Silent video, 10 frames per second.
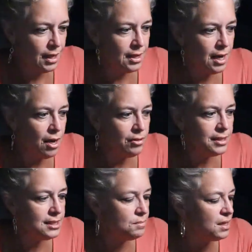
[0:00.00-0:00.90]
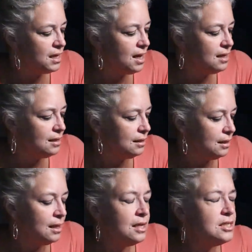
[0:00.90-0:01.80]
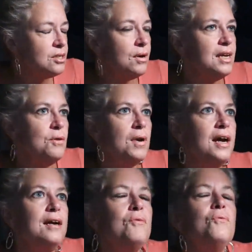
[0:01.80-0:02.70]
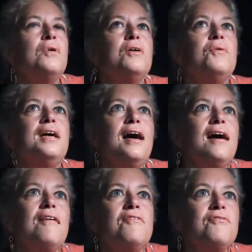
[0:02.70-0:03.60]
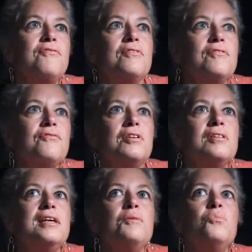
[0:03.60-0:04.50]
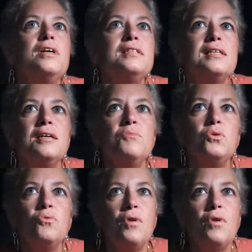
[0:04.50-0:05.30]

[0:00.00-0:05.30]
and then I'll list them again. So anyway, what do we have for Libra, Sun, Moon,